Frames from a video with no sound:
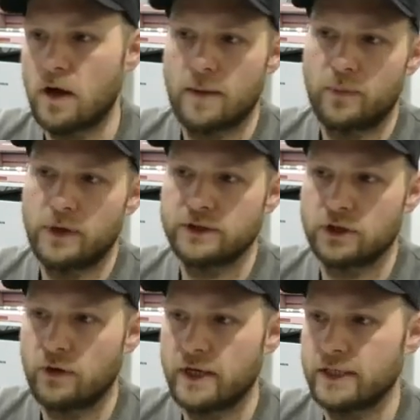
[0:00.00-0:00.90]
art prints,
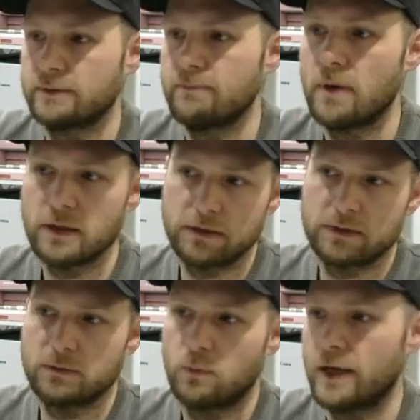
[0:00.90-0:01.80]
acrylics,
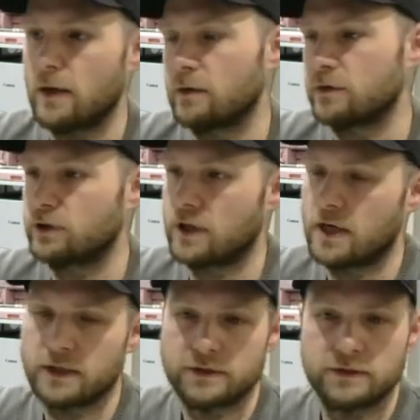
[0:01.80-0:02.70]
mugs, weight loss
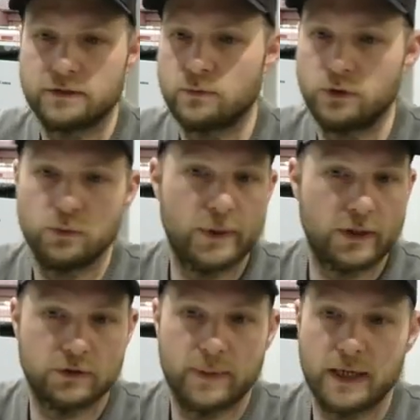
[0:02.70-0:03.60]
charts. We do print
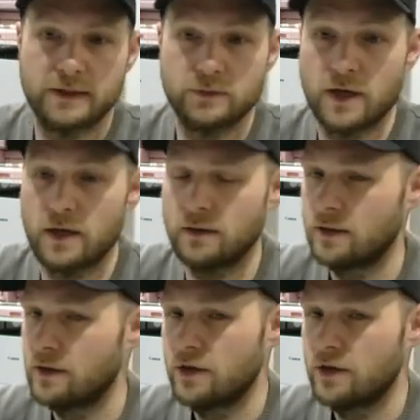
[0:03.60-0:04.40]
on demand as well.